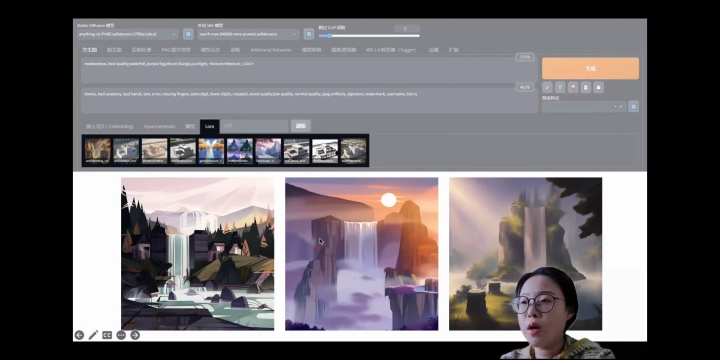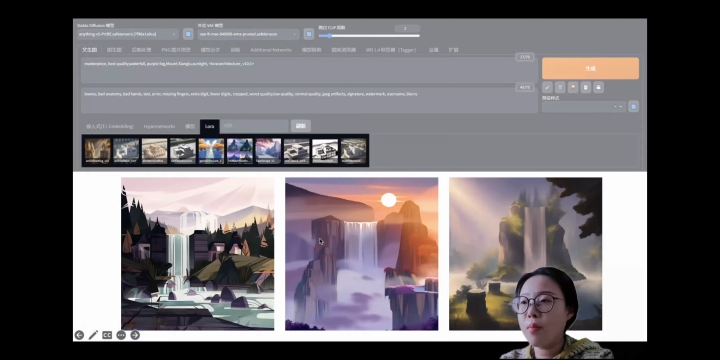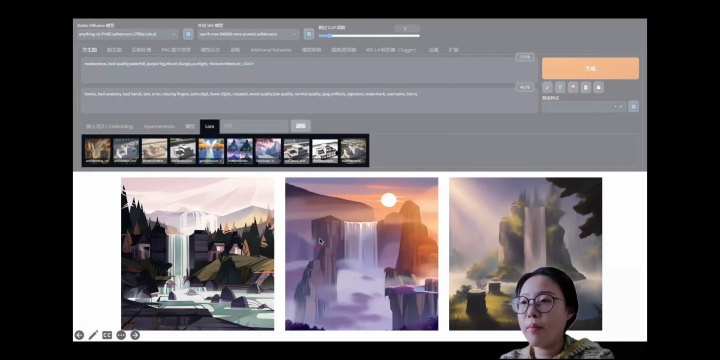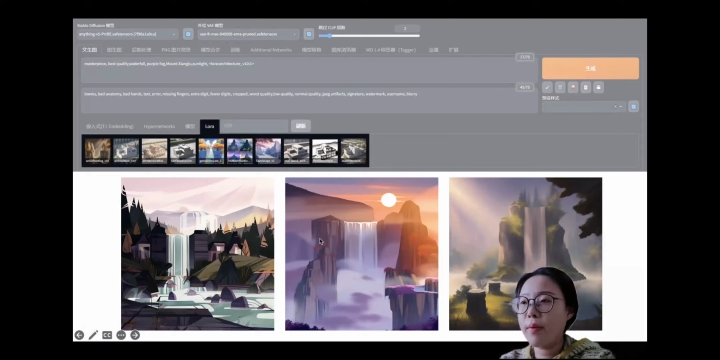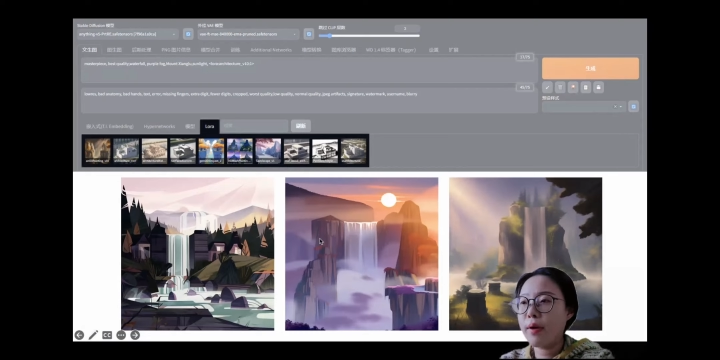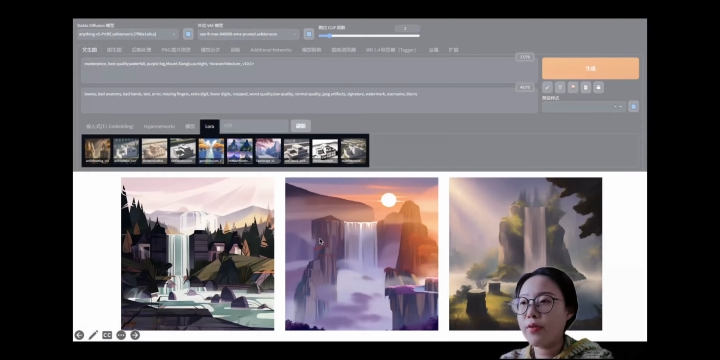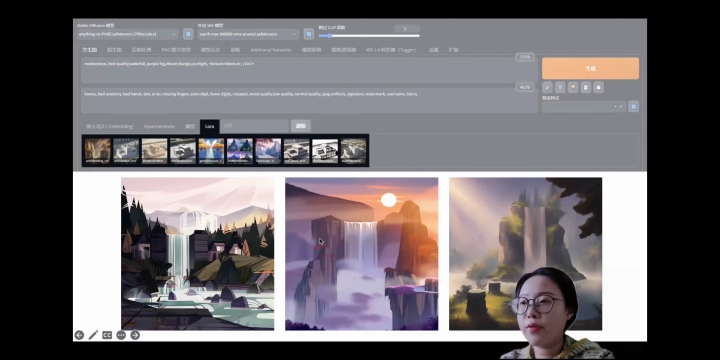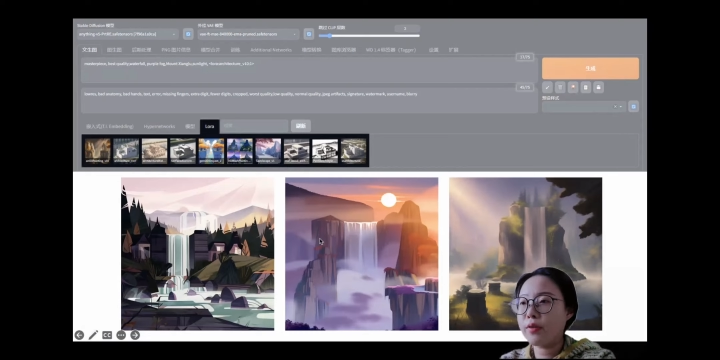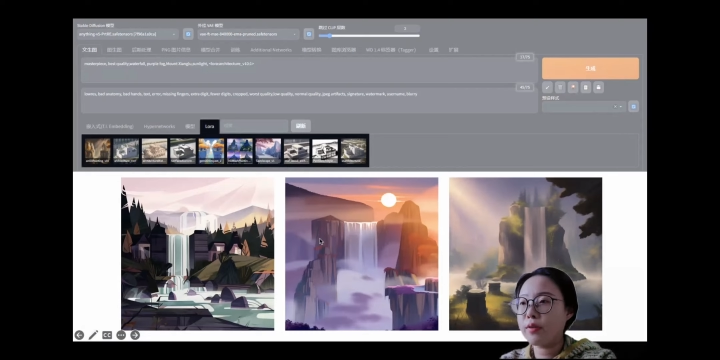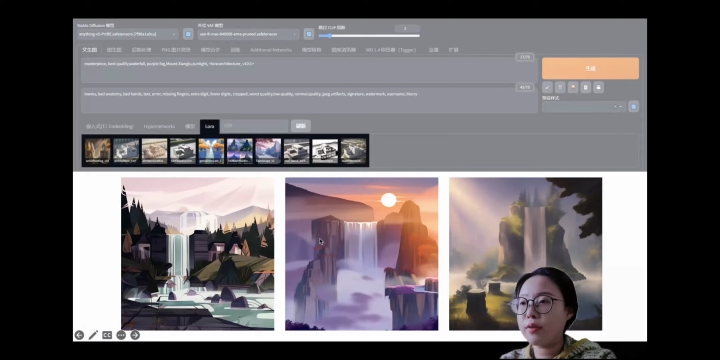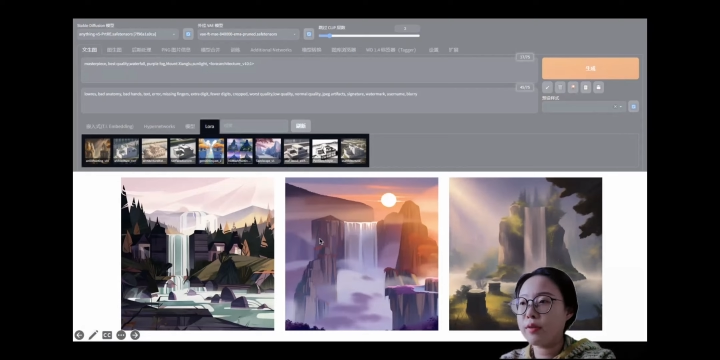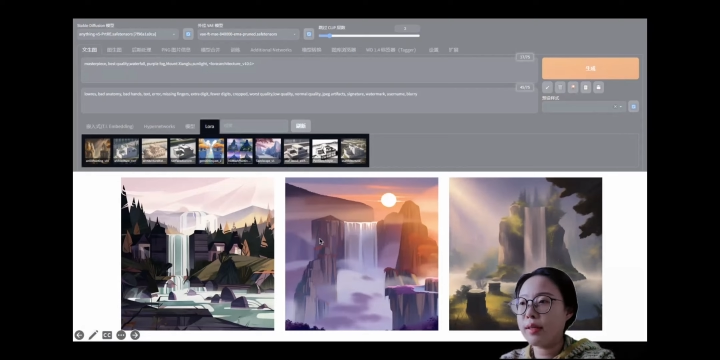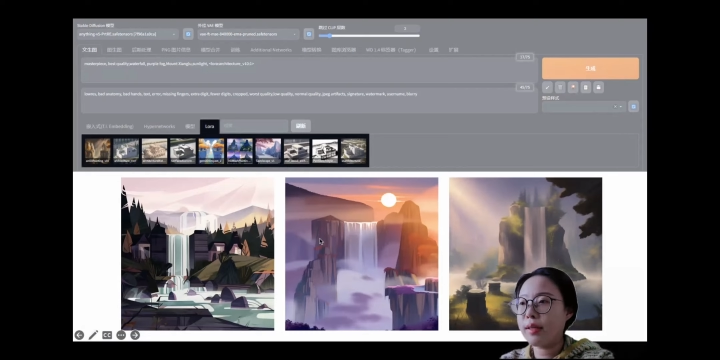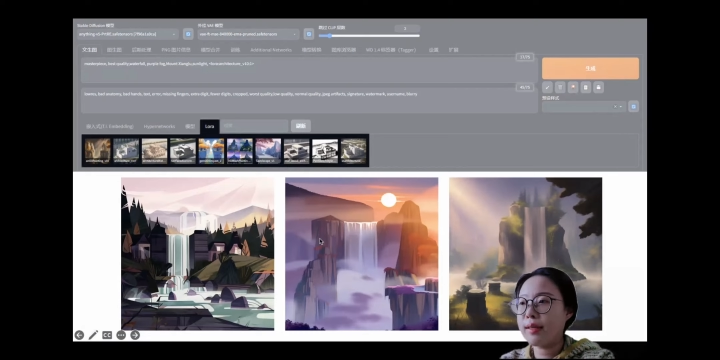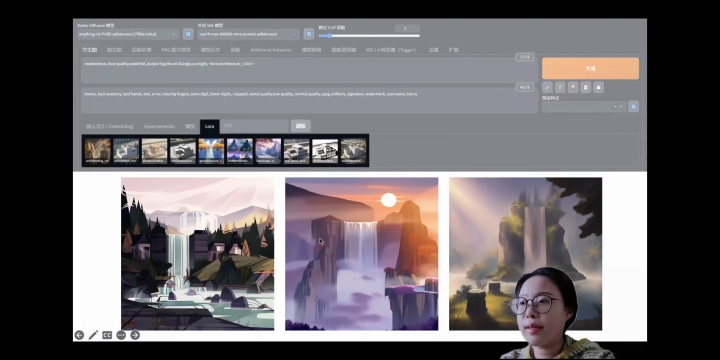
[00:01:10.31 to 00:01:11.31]

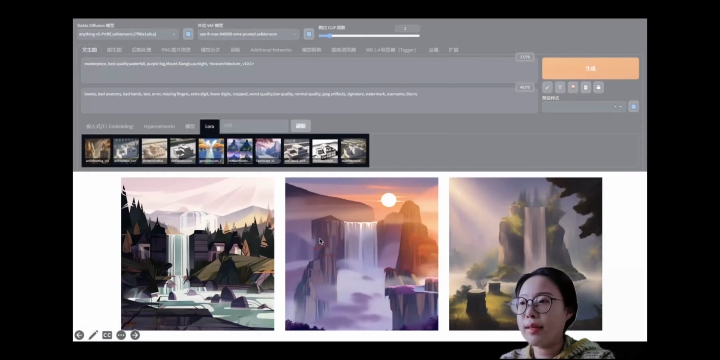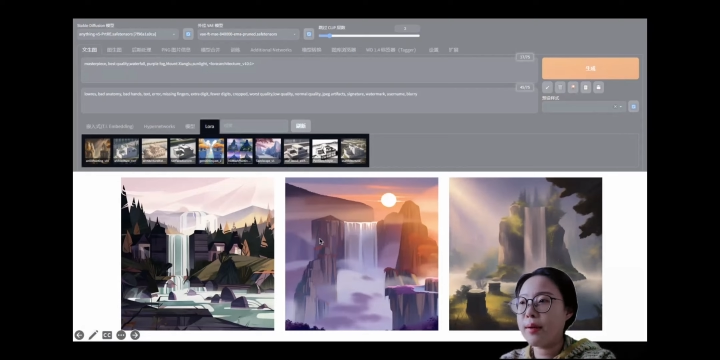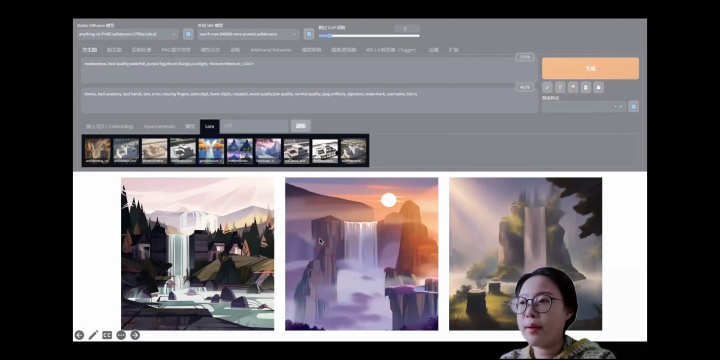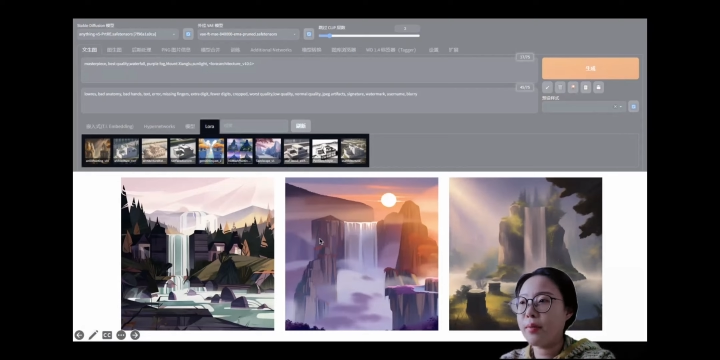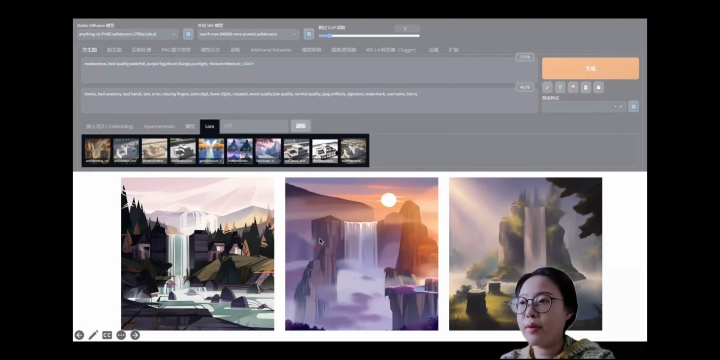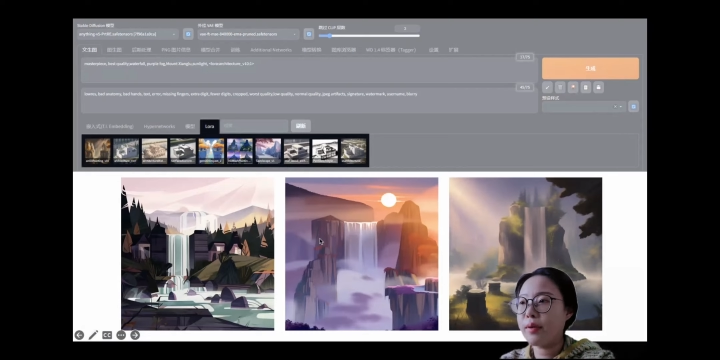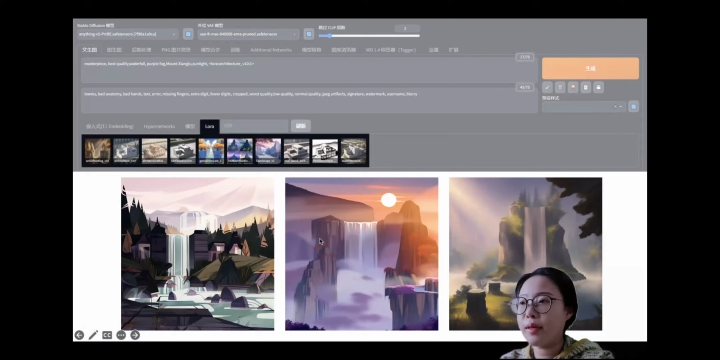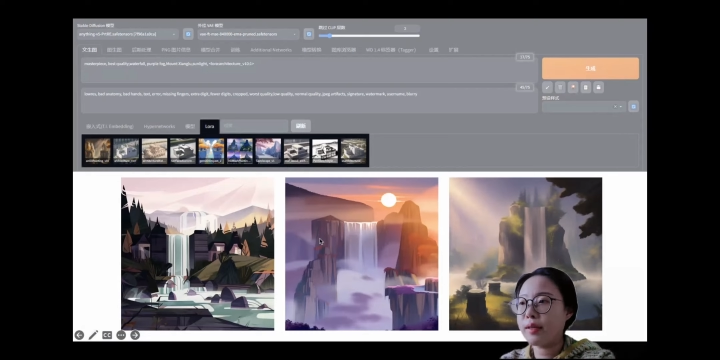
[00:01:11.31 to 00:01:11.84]
method enables